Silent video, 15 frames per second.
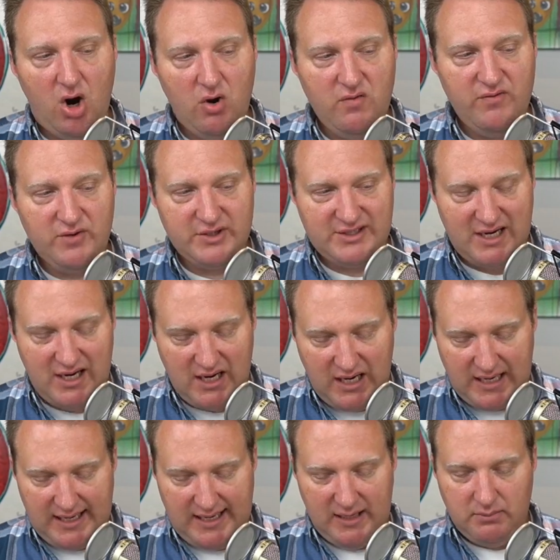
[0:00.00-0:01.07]
over
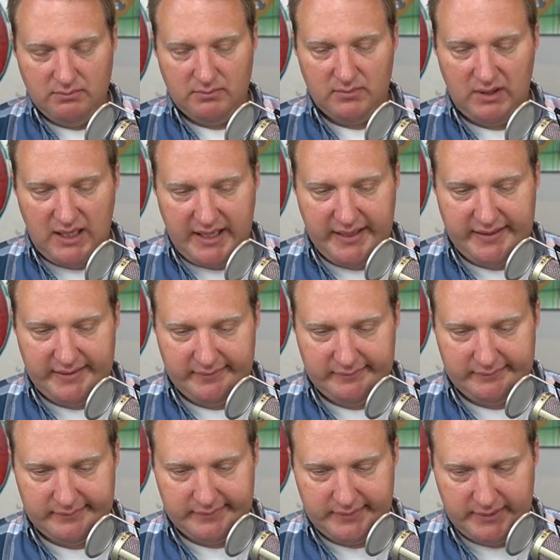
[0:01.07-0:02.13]
time, like
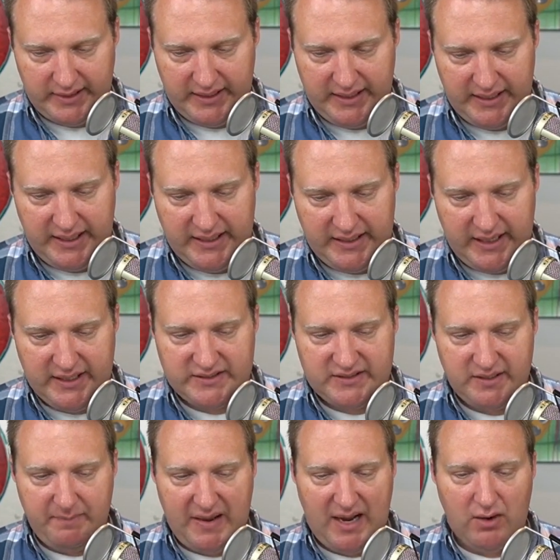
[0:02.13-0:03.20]
it,
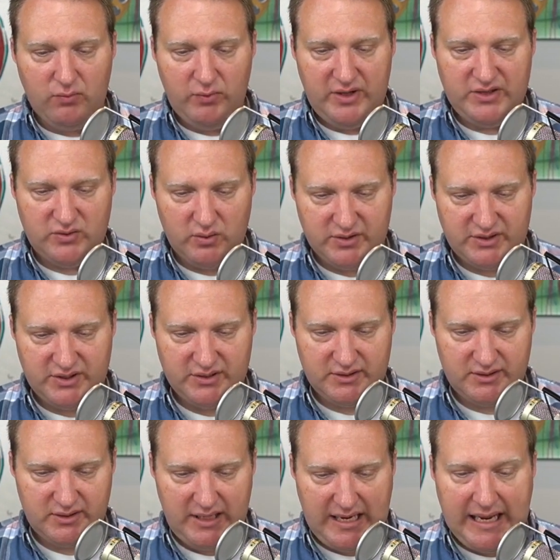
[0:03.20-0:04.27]
it's about
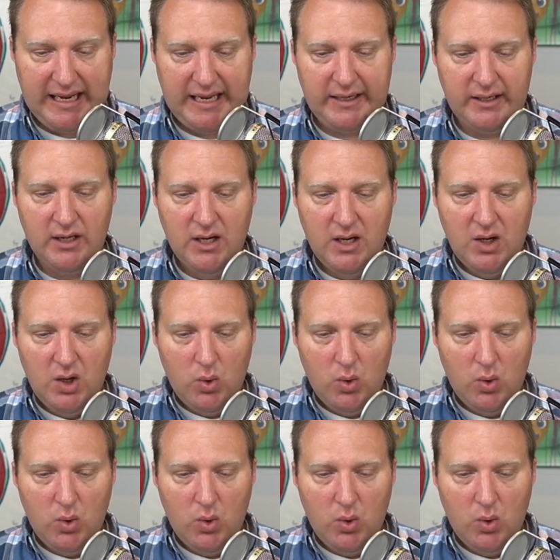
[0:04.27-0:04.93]
resources and